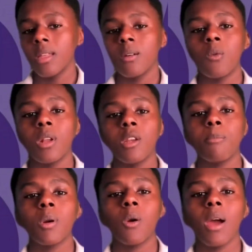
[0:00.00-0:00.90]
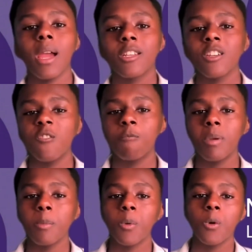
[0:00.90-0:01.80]
when you're proactive,
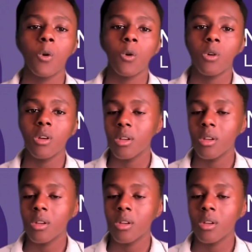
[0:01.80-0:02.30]
people